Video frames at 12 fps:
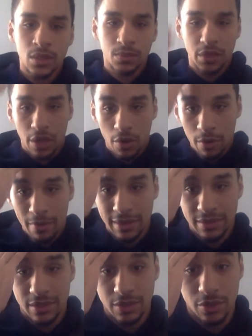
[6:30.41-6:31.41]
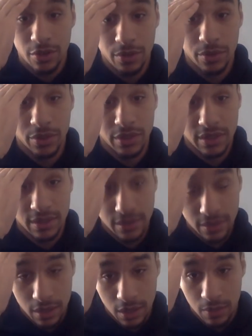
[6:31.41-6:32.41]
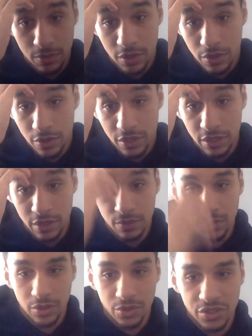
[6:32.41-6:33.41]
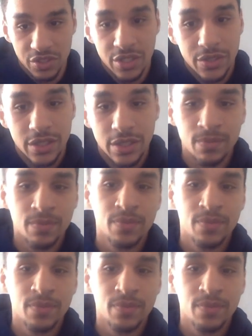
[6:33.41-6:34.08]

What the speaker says: But going back to the dirty little secret,